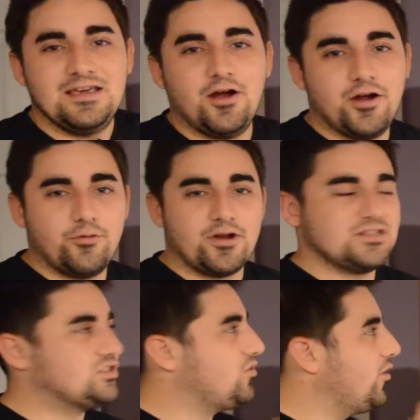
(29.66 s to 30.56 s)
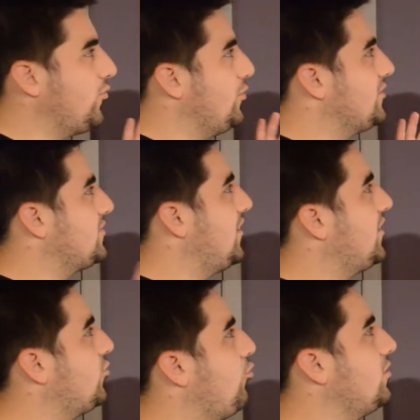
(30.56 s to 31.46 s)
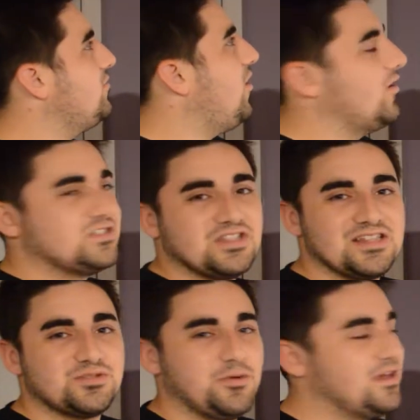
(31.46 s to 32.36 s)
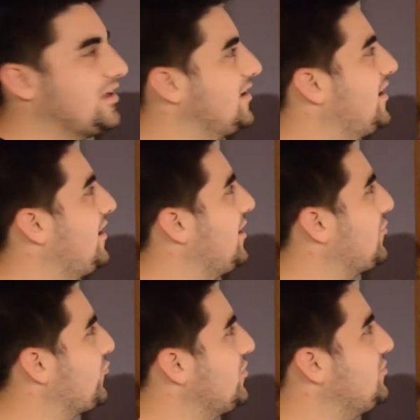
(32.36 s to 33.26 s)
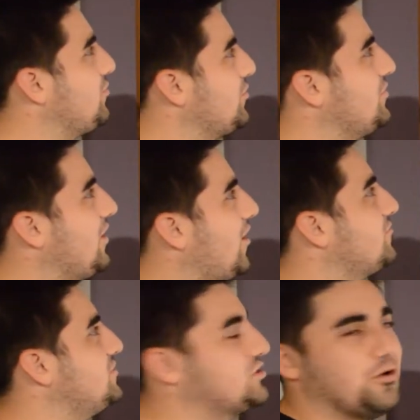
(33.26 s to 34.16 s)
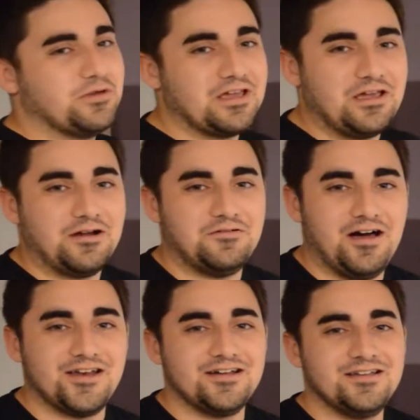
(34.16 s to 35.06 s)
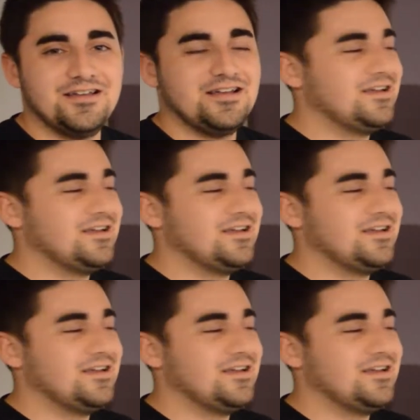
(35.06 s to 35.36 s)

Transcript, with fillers: All right, we're going to start with the one loss this week, a really, really ugly showing in Carolina.